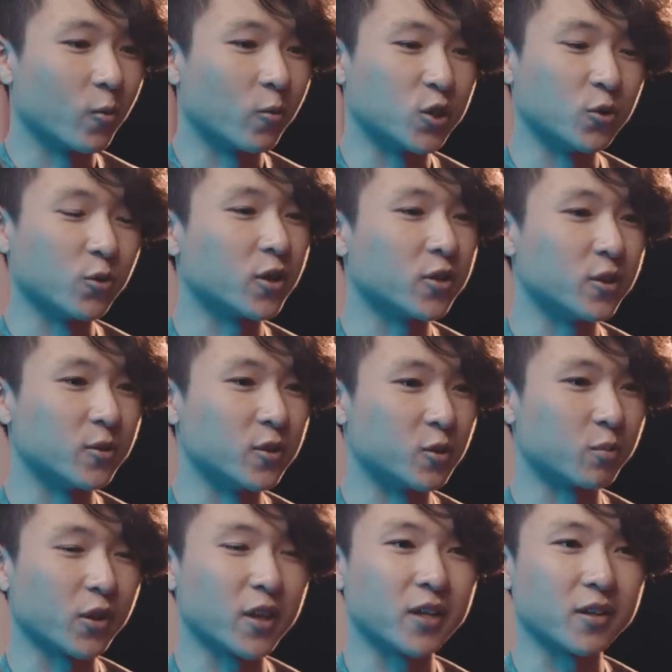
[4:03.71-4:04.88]
What you wanna do is
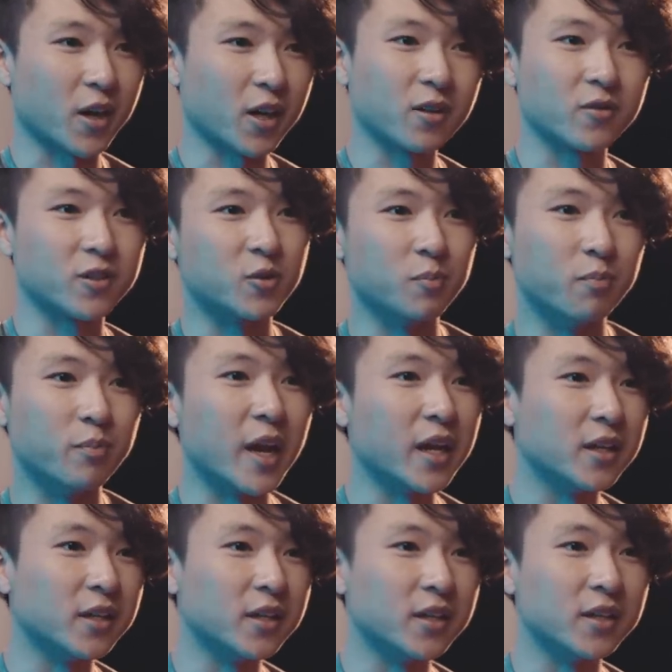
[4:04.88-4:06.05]
play kind of this
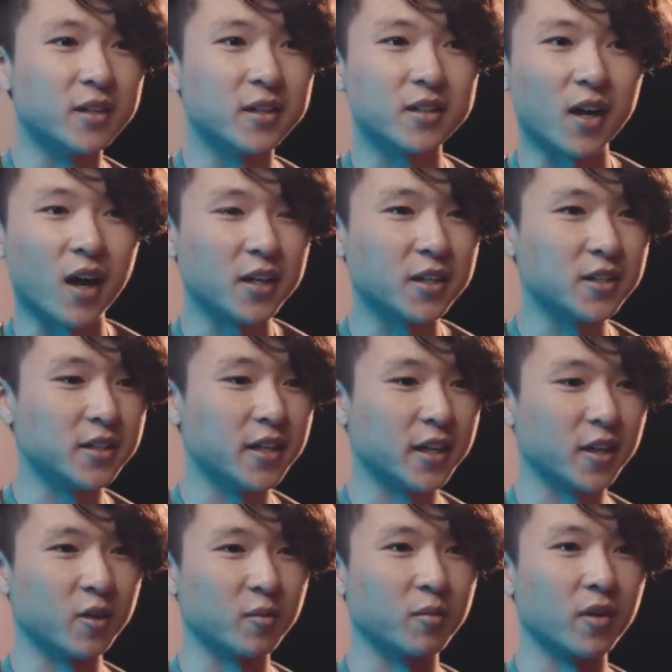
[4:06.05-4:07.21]
baity, kitey
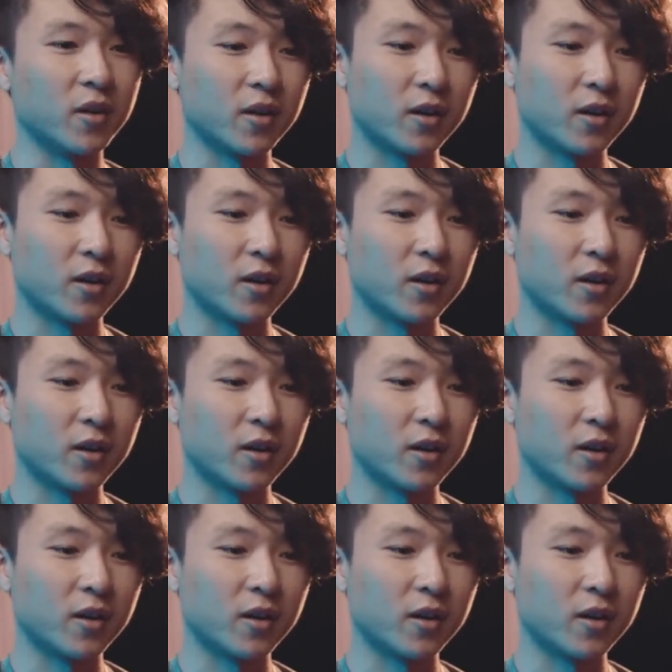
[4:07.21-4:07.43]
game.